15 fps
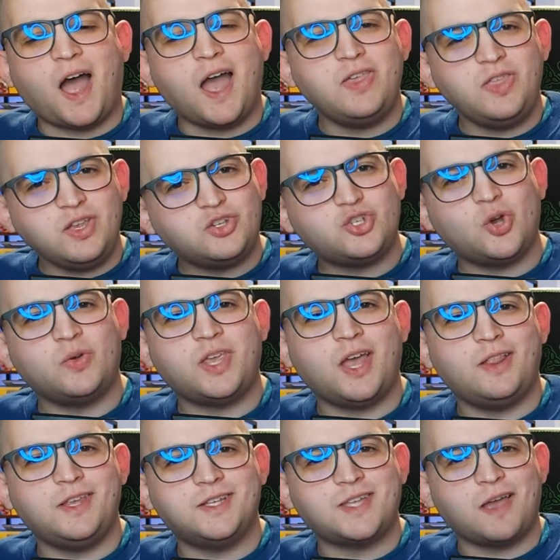I think Joe
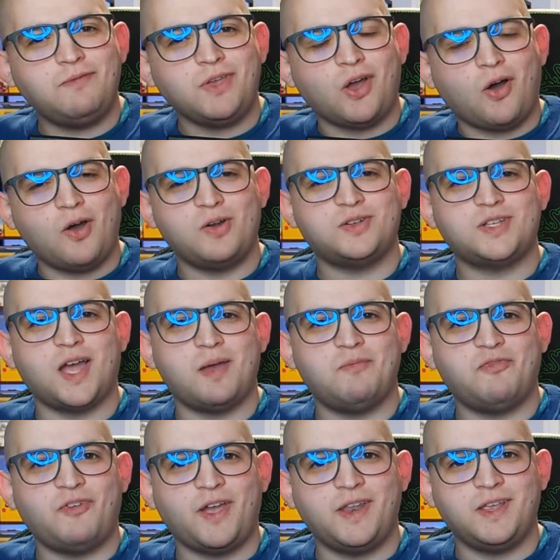Kelly is having a hard time
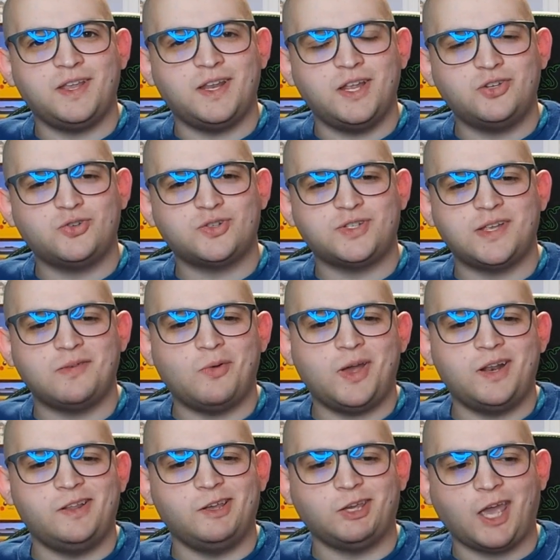finding an interesting way
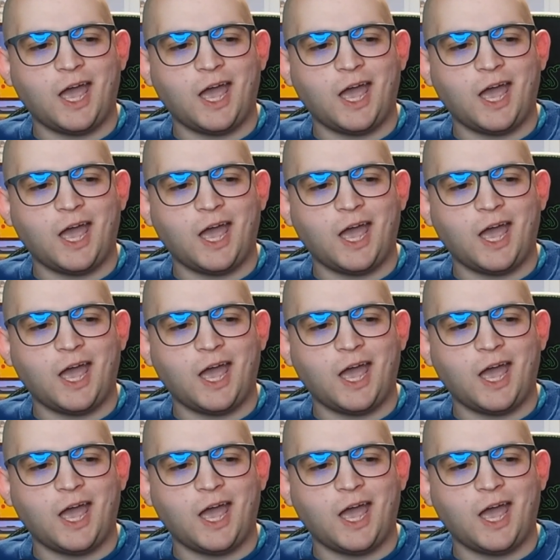to like